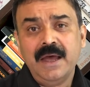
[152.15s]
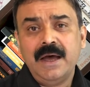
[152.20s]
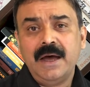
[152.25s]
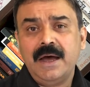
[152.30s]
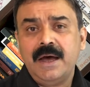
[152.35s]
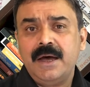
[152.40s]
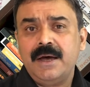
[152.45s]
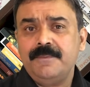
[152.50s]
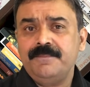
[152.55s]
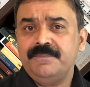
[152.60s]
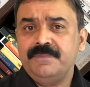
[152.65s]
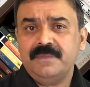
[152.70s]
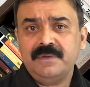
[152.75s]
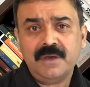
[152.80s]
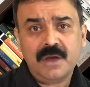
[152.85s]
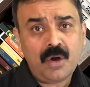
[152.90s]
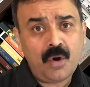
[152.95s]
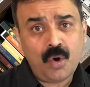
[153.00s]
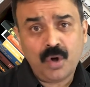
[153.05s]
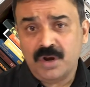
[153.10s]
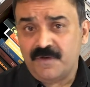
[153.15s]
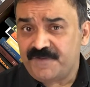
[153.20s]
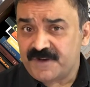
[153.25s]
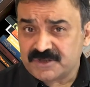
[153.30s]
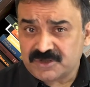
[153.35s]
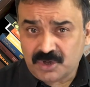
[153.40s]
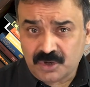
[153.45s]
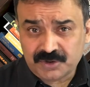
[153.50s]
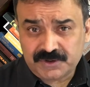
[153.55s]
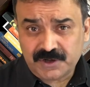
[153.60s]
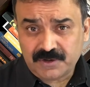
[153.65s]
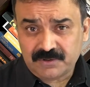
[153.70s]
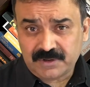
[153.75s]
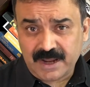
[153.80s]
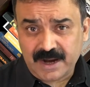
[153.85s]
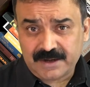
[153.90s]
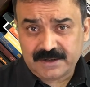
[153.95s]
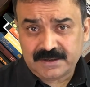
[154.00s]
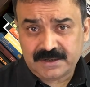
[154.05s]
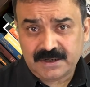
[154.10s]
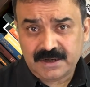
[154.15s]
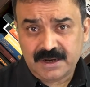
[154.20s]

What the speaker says: All of us go through that.